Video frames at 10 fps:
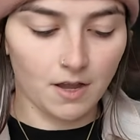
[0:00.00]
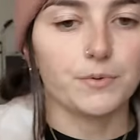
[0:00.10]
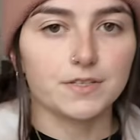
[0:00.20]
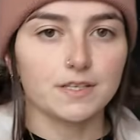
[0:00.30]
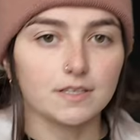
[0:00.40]
It
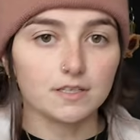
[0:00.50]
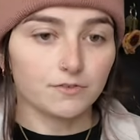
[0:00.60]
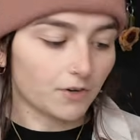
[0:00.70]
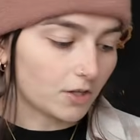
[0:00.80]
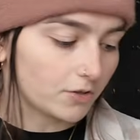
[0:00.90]
was easy to
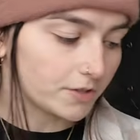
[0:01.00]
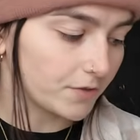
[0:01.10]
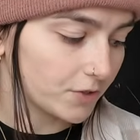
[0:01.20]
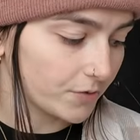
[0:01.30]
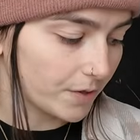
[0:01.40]
follow as
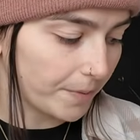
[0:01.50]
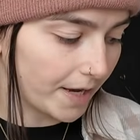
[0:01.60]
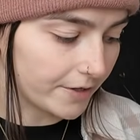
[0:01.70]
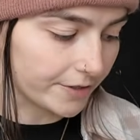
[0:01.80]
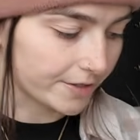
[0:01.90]
far as with the
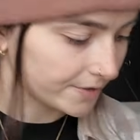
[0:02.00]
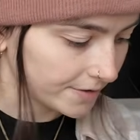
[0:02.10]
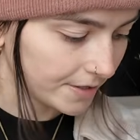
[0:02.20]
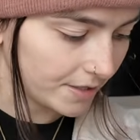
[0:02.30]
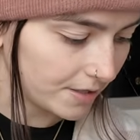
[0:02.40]
pattern,
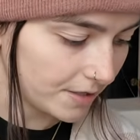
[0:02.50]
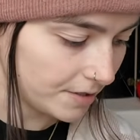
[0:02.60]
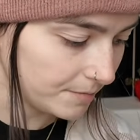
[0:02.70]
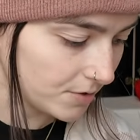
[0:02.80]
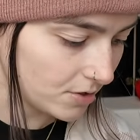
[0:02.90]

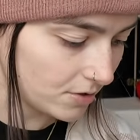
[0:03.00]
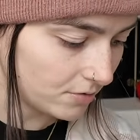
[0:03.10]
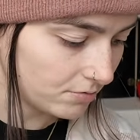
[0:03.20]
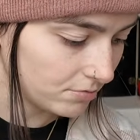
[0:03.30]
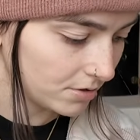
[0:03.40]
so